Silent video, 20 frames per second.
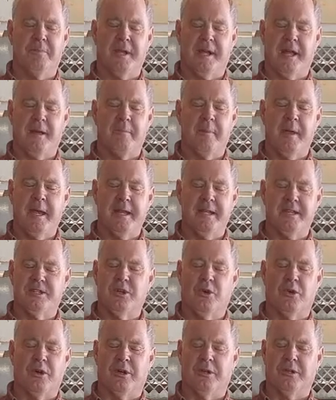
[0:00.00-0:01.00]
pick up any
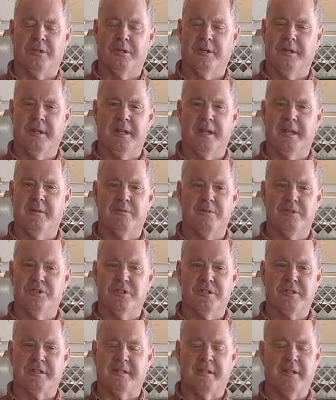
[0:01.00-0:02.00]
soil, and it was
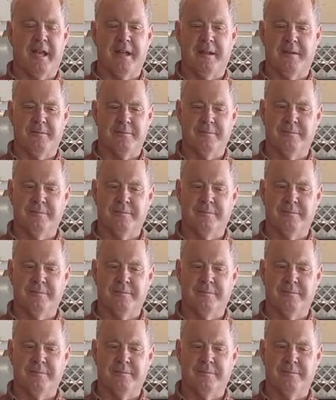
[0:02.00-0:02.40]
just like